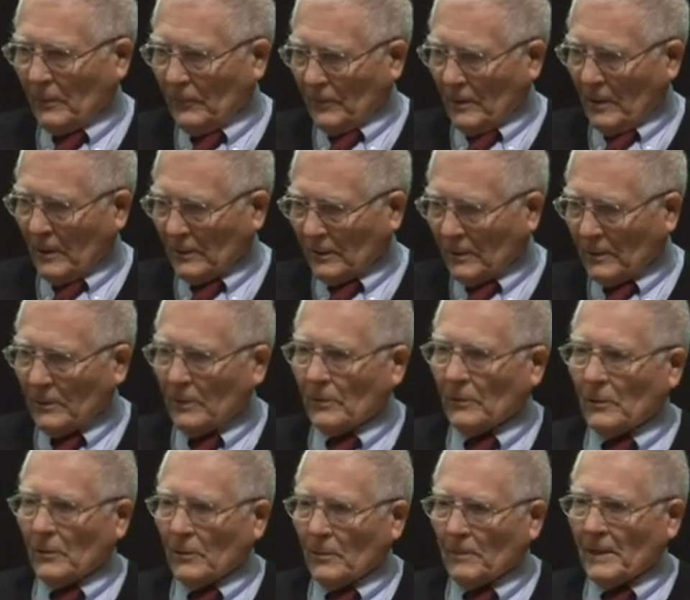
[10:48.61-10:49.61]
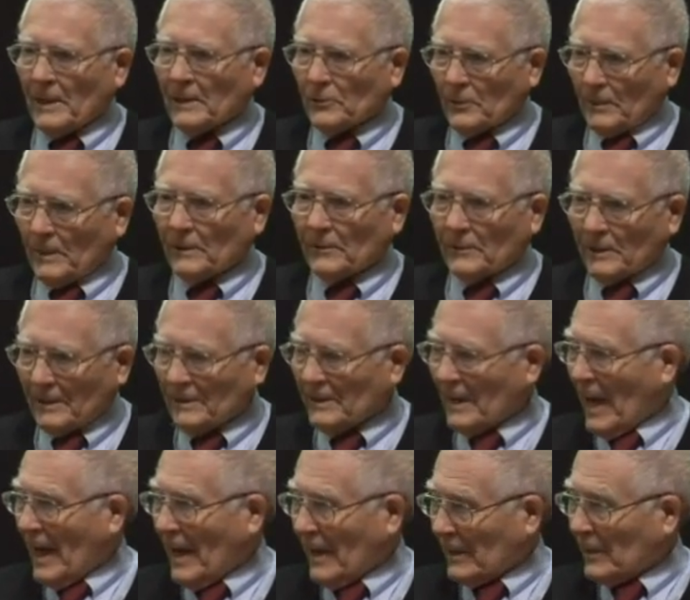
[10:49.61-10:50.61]
You've got to do your measurements
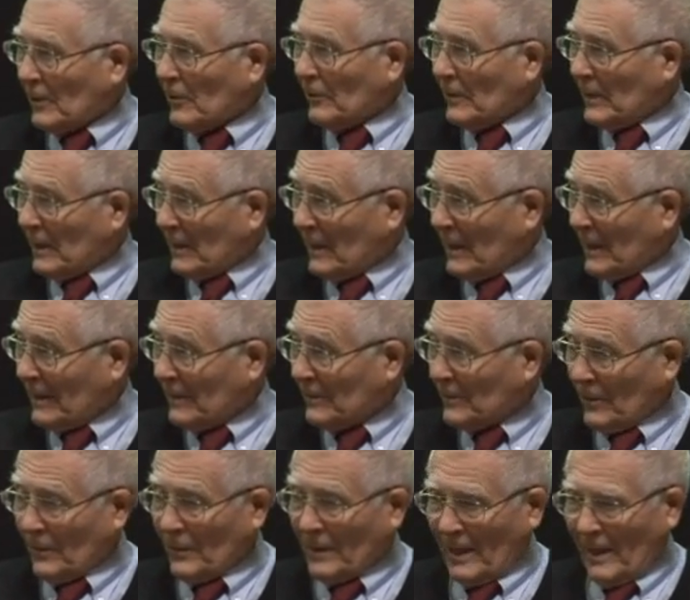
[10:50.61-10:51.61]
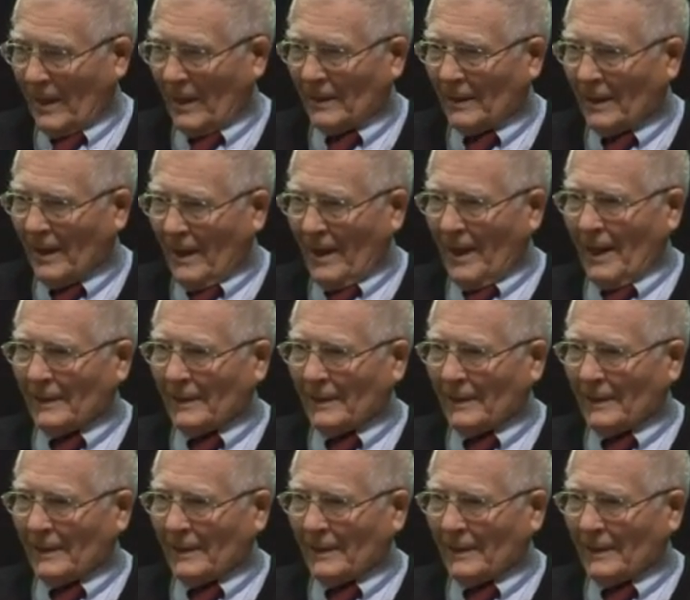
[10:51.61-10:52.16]
as accurately as you can